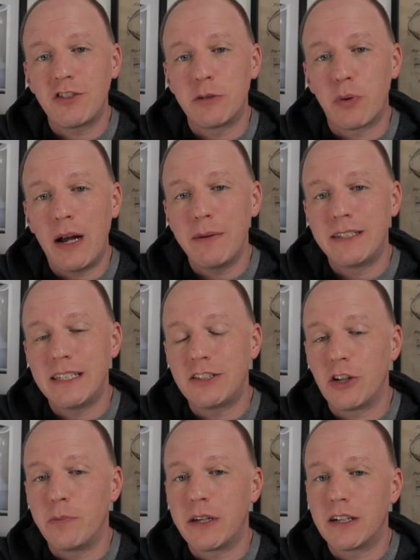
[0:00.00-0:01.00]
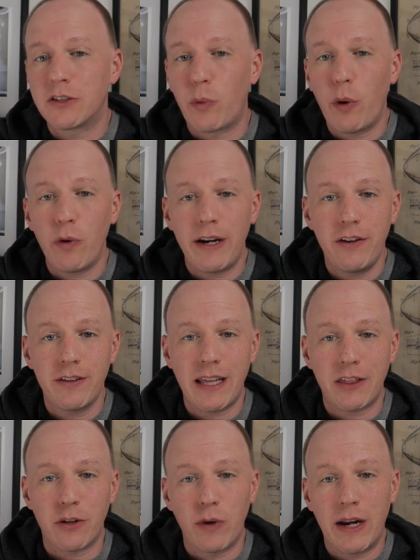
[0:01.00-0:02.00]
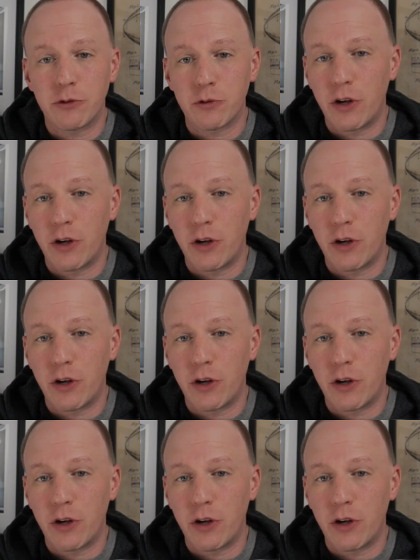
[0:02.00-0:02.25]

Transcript: you probably did so because we were hearing that the Rams